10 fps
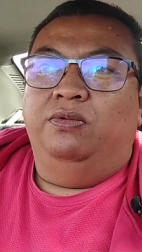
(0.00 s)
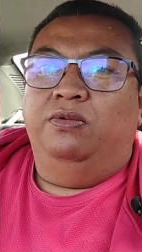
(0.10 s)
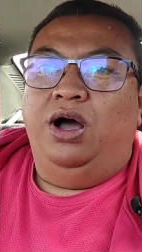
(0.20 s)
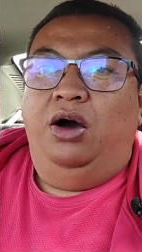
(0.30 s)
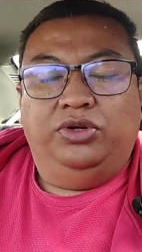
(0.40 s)

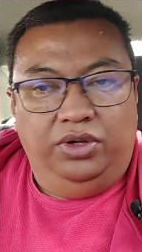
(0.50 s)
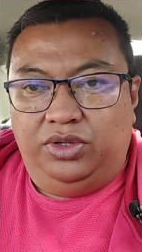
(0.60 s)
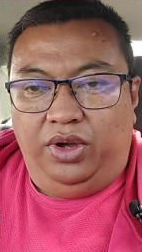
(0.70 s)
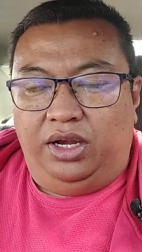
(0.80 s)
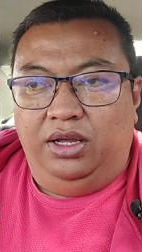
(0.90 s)
how do you
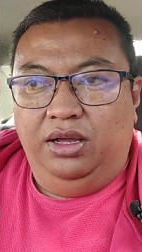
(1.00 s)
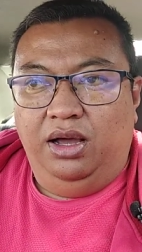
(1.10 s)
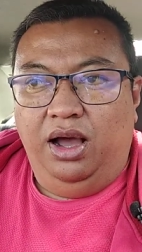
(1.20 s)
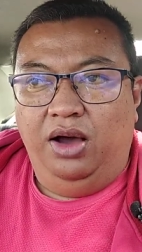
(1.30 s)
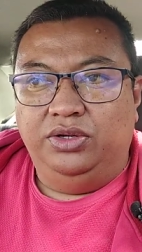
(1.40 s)
do it?
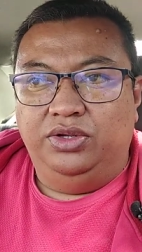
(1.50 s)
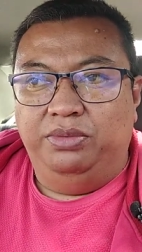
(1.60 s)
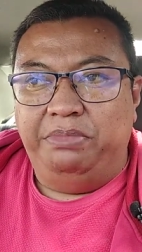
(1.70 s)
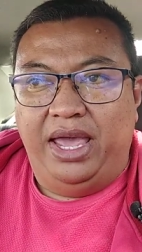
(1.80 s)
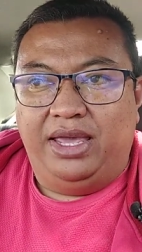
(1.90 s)
How do you
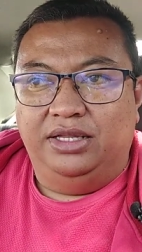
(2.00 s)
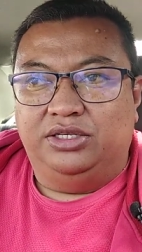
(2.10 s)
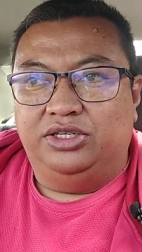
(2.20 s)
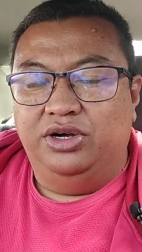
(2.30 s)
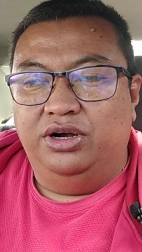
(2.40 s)
make it
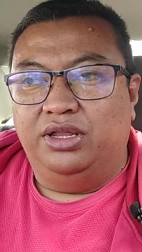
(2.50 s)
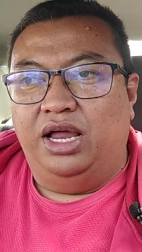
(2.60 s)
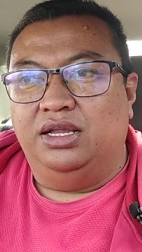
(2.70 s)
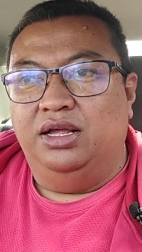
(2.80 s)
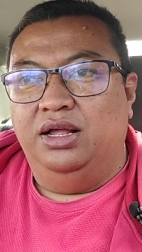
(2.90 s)
sure
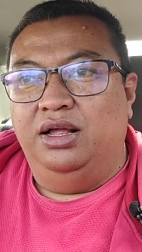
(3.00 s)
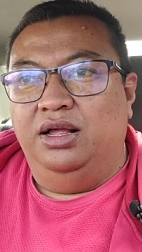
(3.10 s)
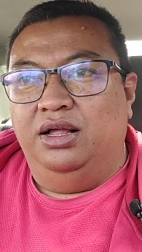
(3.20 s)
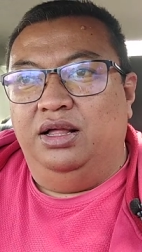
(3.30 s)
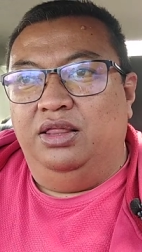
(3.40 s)
that
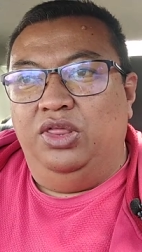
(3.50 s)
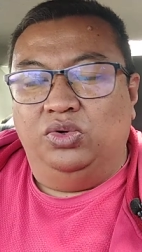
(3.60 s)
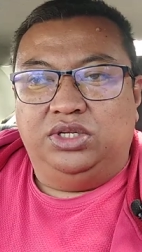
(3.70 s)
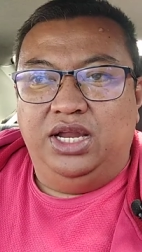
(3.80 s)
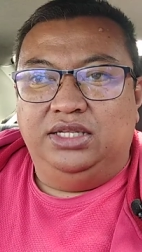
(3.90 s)

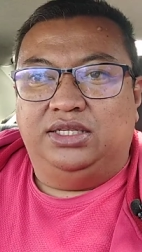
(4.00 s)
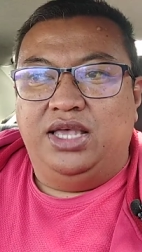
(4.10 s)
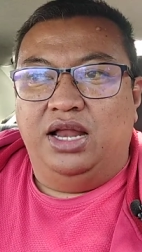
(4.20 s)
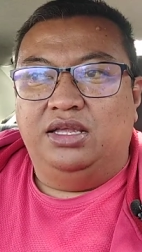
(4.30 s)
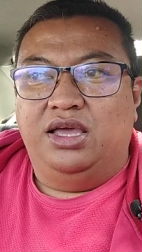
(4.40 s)
those leads
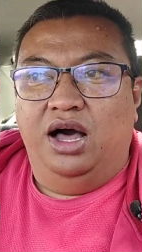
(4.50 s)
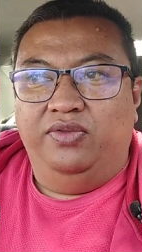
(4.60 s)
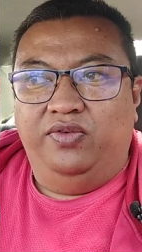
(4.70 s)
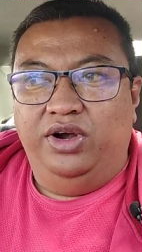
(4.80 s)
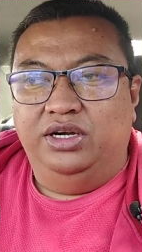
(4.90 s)
can
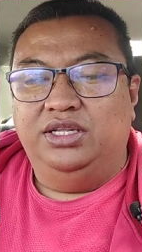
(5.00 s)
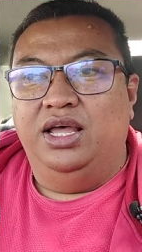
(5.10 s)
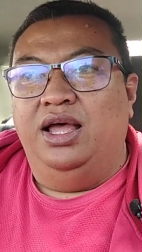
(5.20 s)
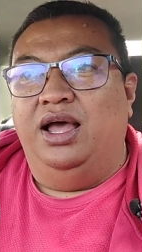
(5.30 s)
convert?